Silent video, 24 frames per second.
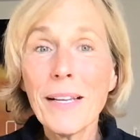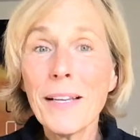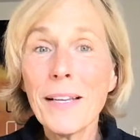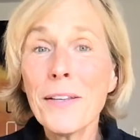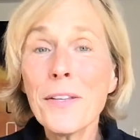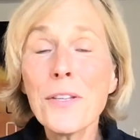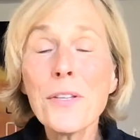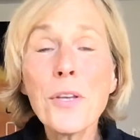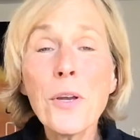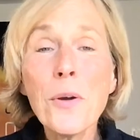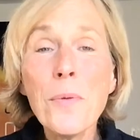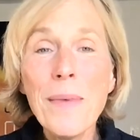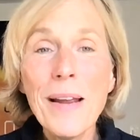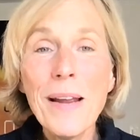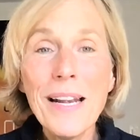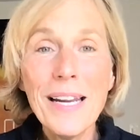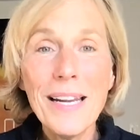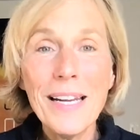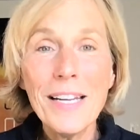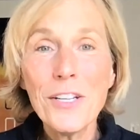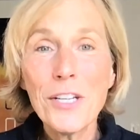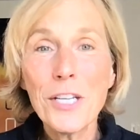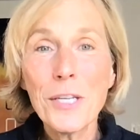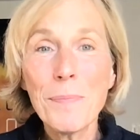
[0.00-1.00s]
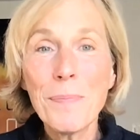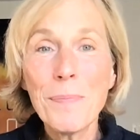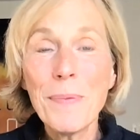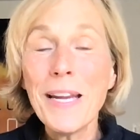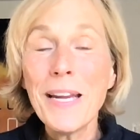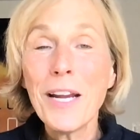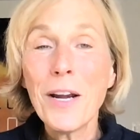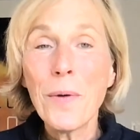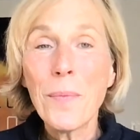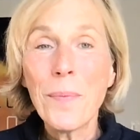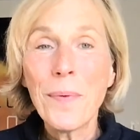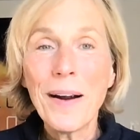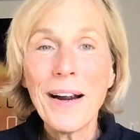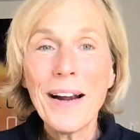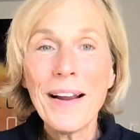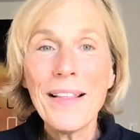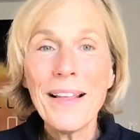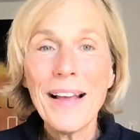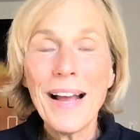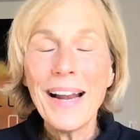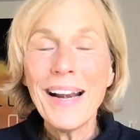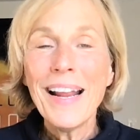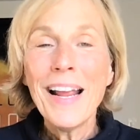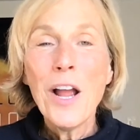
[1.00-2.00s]
So many, just being aware
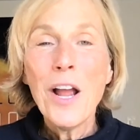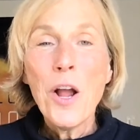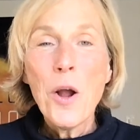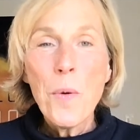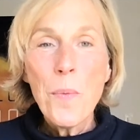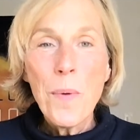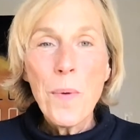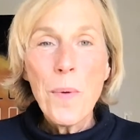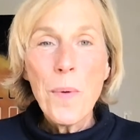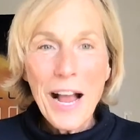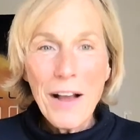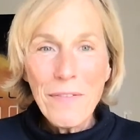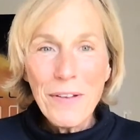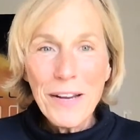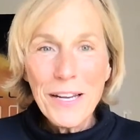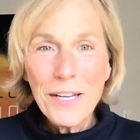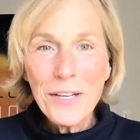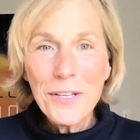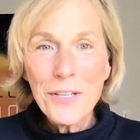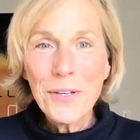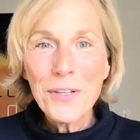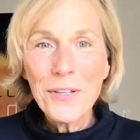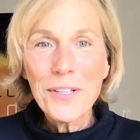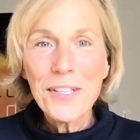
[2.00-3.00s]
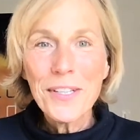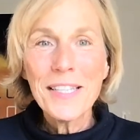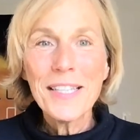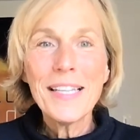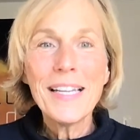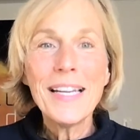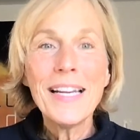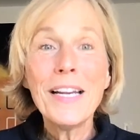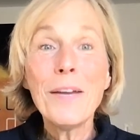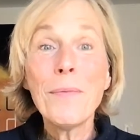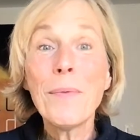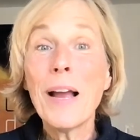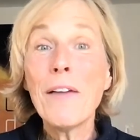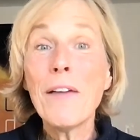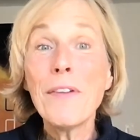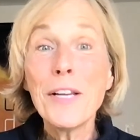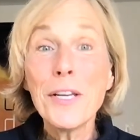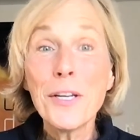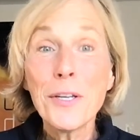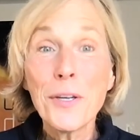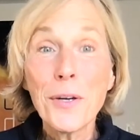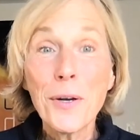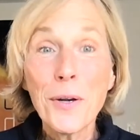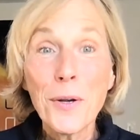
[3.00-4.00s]
that wherever you don't see, wherever
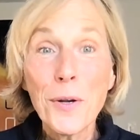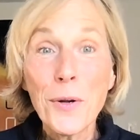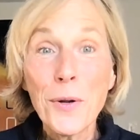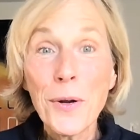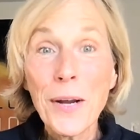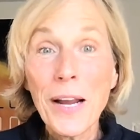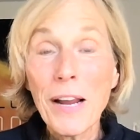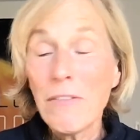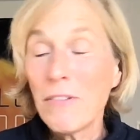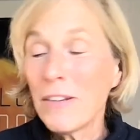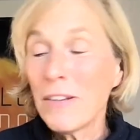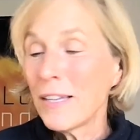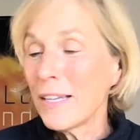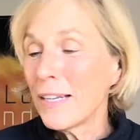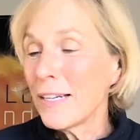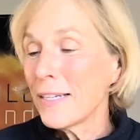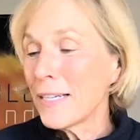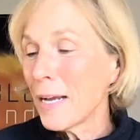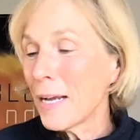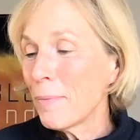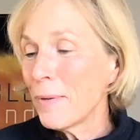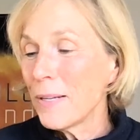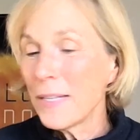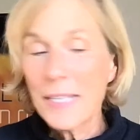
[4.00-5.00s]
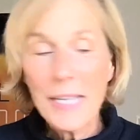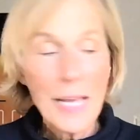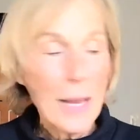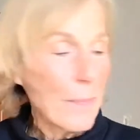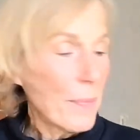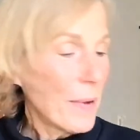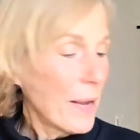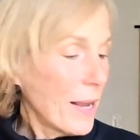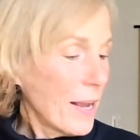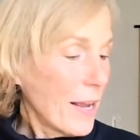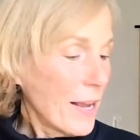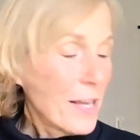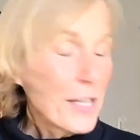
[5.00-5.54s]
you don't look, everything doubles up.